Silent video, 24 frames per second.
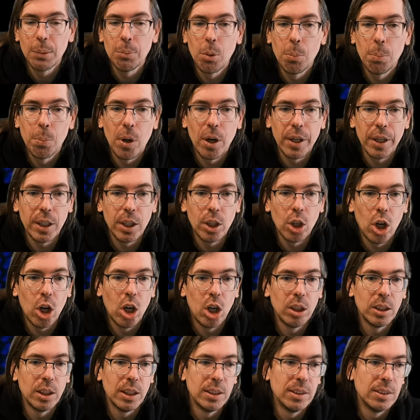Demo Party in
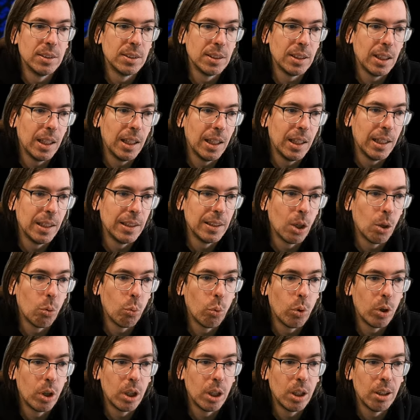Holland, uh, there
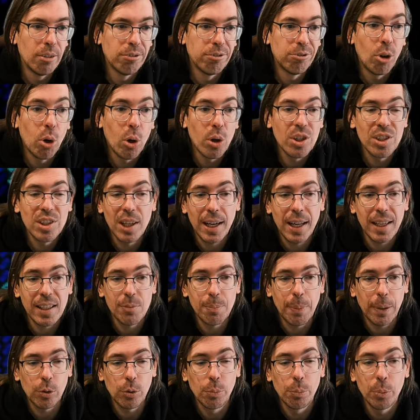were four ZX
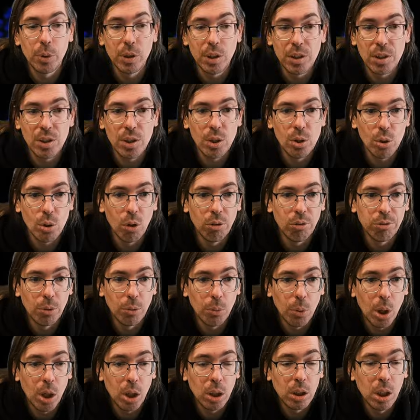Spectrum releases
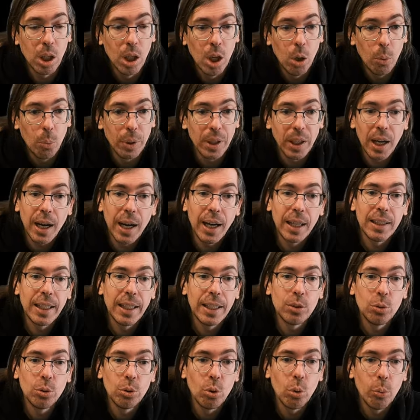overall, with
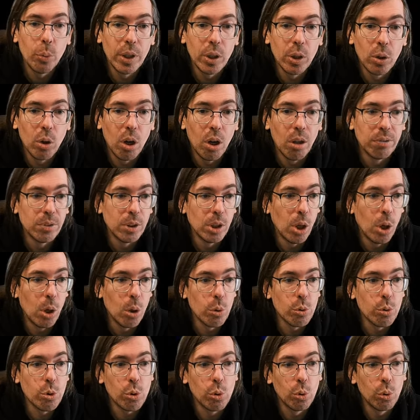highlight to the winner of the
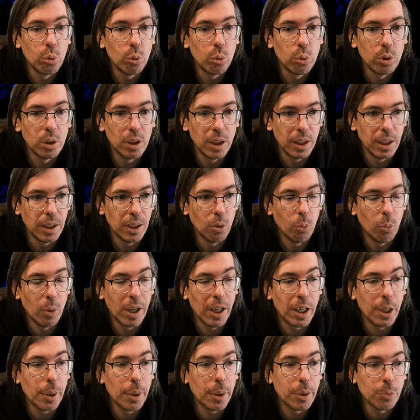old school uh,
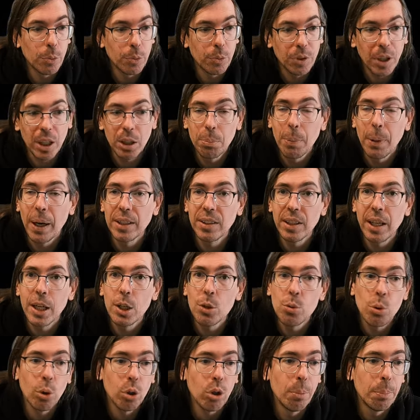128 byte
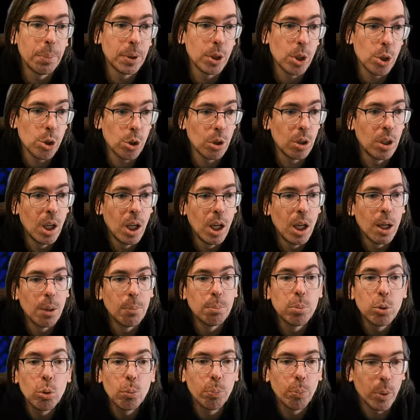intro competition,
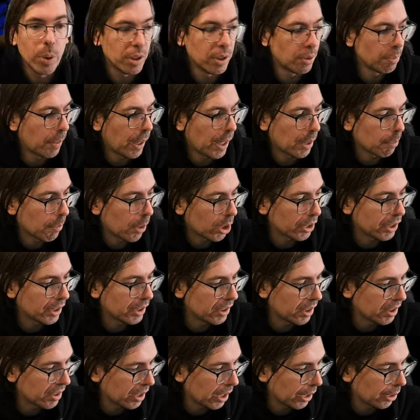Blueprint by Marquee
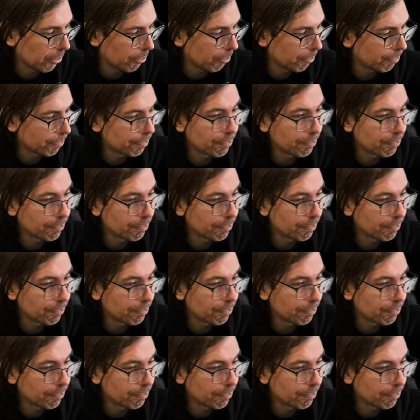Design.